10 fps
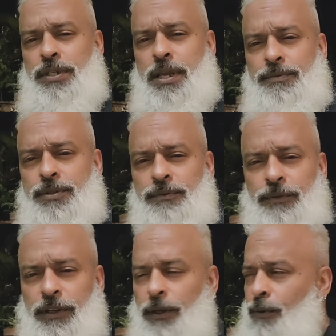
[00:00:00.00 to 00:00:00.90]
have some
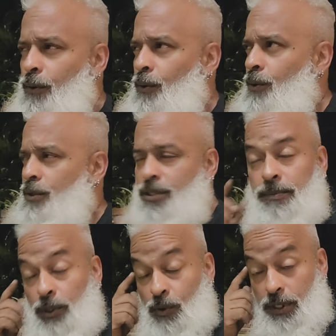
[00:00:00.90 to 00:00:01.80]
vehicle or
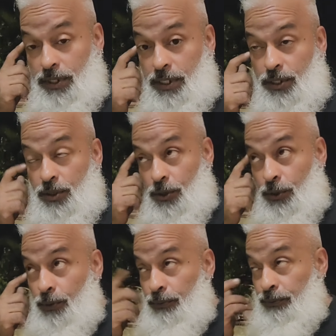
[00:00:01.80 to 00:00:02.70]
some noise
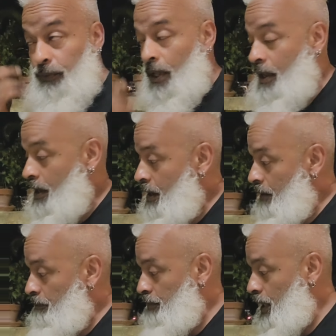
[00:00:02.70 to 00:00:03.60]
external.
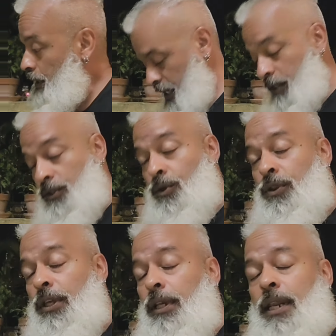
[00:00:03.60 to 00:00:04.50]
But so
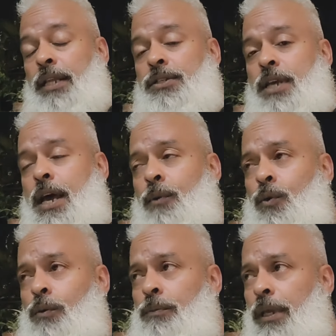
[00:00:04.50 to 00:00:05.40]
the lens I
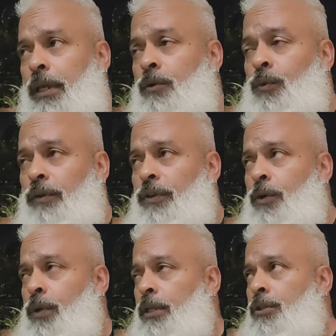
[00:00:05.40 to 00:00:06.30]
will be
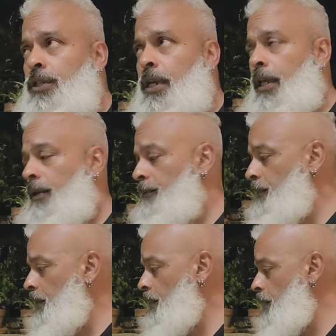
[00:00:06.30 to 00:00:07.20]
reviewing today
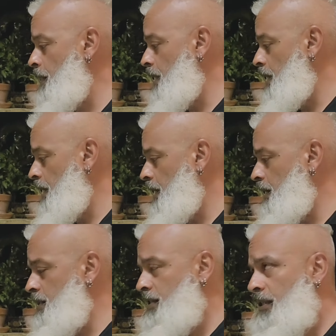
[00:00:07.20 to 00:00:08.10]

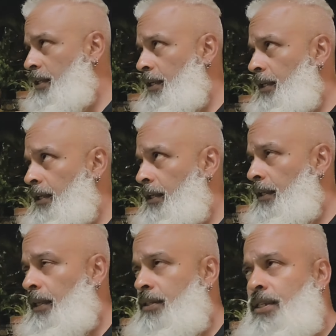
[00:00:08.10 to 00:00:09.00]
is
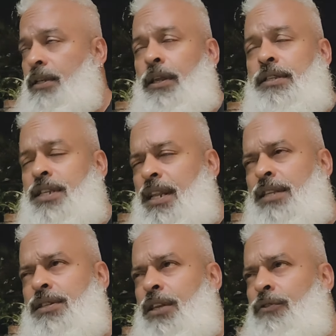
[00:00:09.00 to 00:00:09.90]
it's a
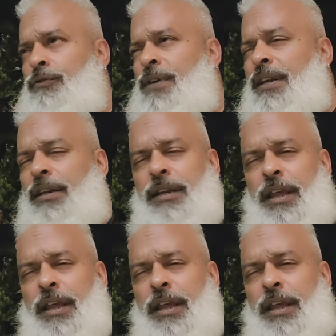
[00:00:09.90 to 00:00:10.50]
lens that you find on